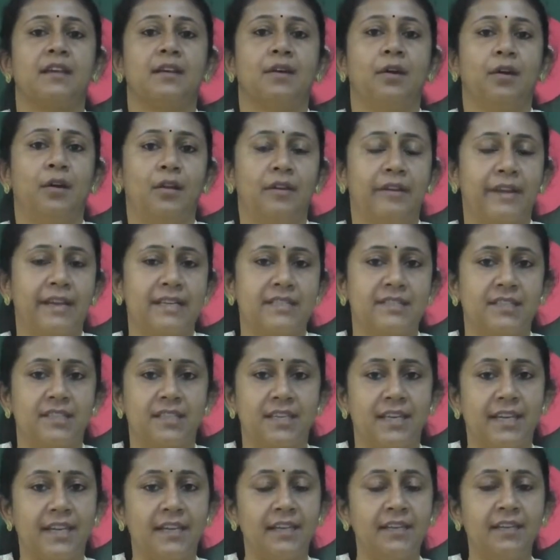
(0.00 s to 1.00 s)
All right,
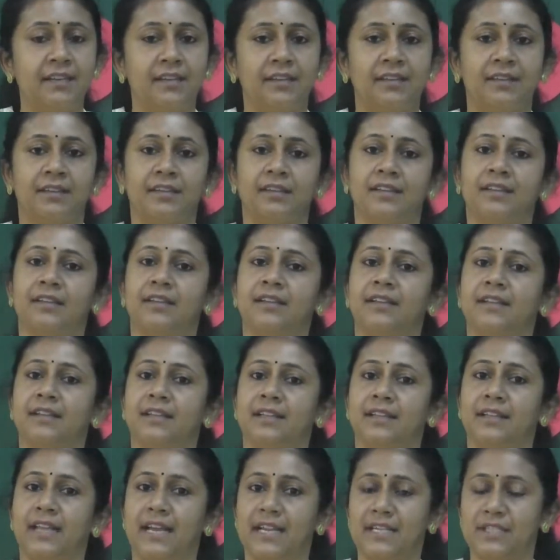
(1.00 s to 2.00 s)
children,
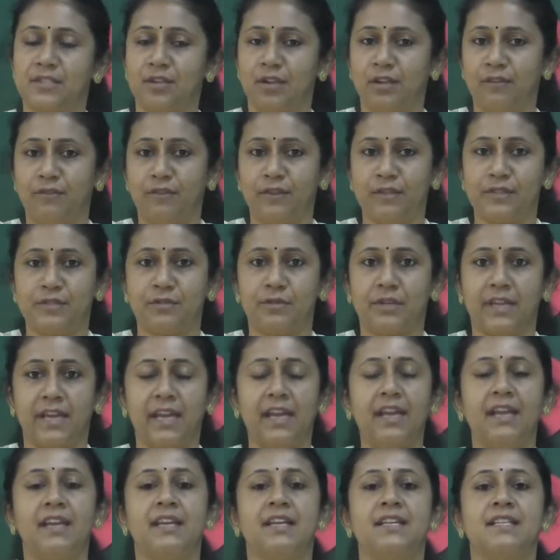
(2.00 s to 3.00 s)
that's all for
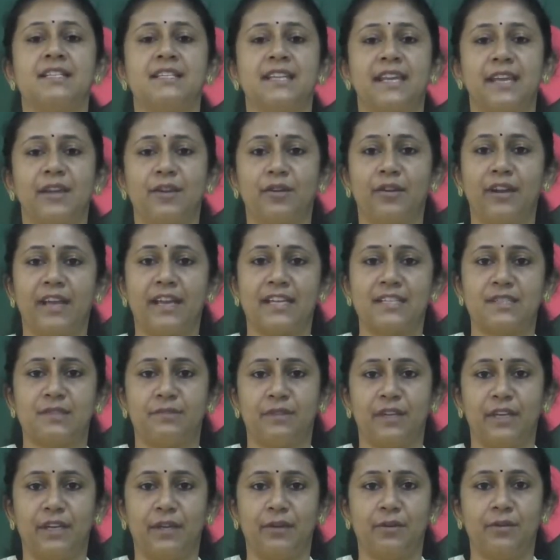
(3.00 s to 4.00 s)
today. See you in next
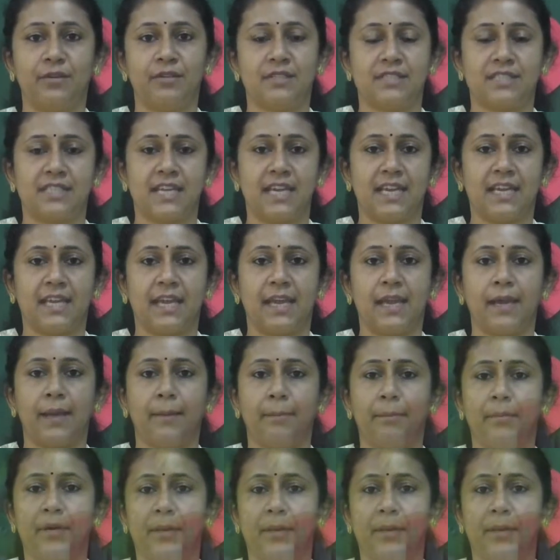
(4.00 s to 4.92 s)
video. Take care.